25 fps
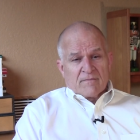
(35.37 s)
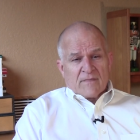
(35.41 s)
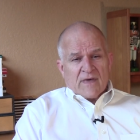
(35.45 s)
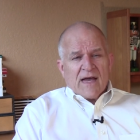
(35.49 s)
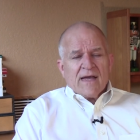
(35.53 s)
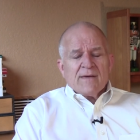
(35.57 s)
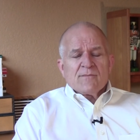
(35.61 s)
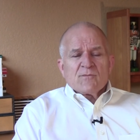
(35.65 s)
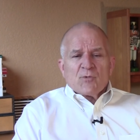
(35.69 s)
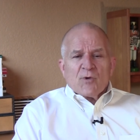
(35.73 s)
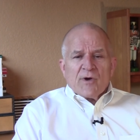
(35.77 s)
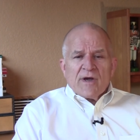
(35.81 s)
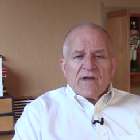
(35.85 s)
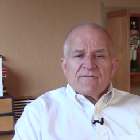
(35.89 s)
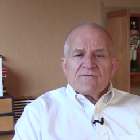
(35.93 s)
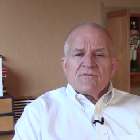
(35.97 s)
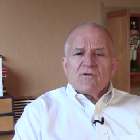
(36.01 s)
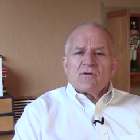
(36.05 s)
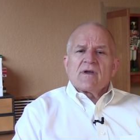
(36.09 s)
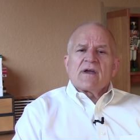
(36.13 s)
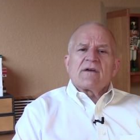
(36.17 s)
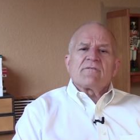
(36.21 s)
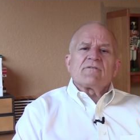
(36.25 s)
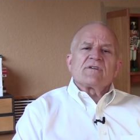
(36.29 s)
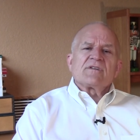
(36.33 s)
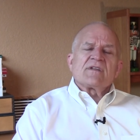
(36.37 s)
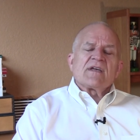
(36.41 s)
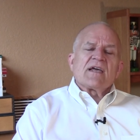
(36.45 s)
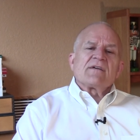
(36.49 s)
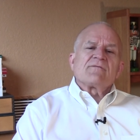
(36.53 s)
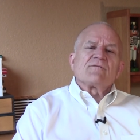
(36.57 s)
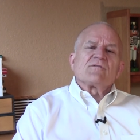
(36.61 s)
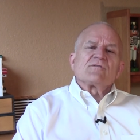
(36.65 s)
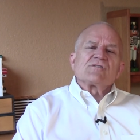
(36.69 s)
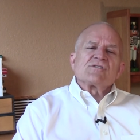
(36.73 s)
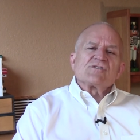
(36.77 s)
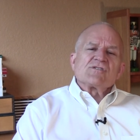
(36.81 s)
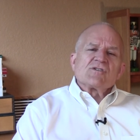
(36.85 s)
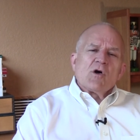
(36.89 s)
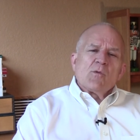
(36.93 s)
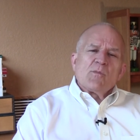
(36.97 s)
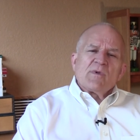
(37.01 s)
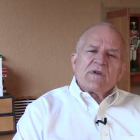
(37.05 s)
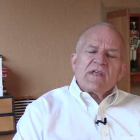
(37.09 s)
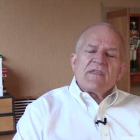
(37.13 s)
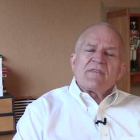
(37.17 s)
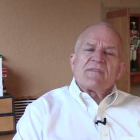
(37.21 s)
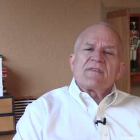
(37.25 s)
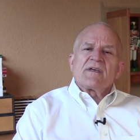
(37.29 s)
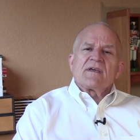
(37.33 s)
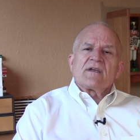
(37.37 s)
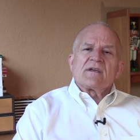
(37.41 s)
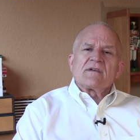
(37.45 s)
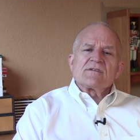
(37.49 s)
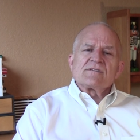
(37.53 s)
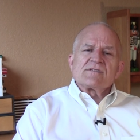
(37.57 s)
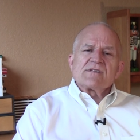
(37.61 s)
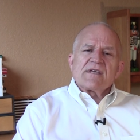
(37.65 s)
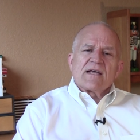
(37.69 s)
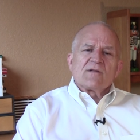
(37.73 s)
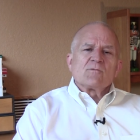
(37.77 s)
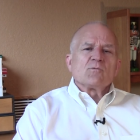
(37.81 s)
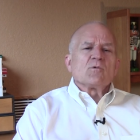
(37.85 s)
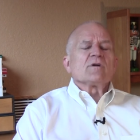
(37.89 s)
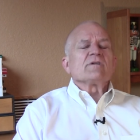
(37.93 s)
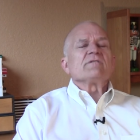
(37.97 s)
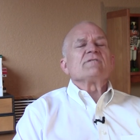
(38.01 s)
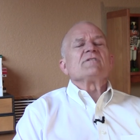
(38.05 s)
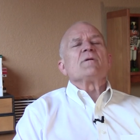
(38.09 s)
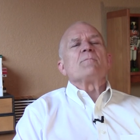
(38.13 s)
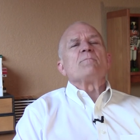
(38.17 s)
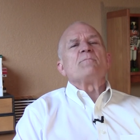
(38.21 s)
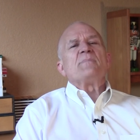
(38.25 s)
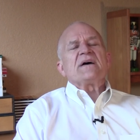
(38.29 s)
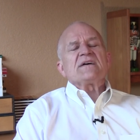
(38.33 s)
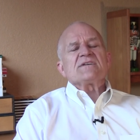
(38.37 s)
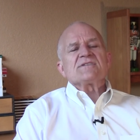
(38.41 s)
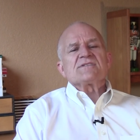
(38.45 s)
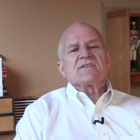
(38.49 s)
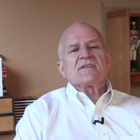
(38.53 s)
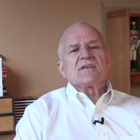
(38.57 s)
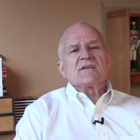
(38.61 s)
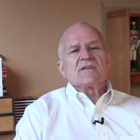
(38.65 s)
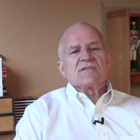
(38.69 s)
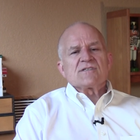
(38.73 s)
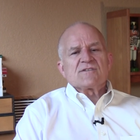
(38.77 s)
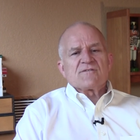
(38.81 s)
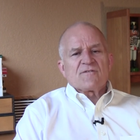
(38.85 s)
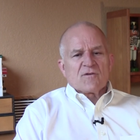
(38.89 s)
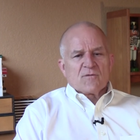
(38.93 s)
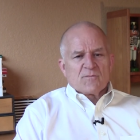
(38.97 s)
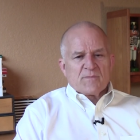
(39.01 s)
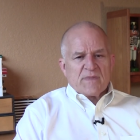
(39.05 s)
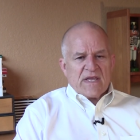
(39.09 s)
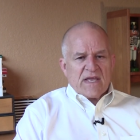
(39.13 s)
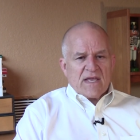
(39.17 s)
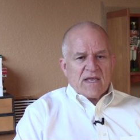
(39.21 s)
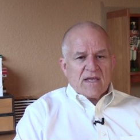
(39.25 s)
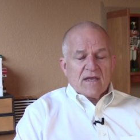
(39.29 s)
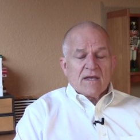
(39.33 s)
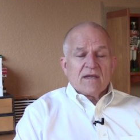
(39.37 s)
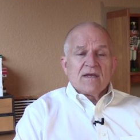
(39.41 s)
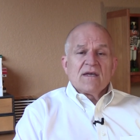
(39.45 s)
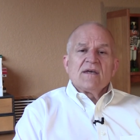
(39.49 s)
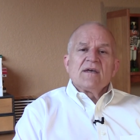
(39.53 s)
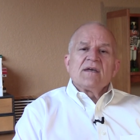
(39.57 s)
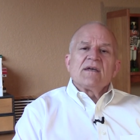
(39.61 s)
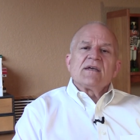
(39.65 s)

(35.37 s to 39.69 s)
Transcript: I am grateful every day for so many things, and one of the best things for me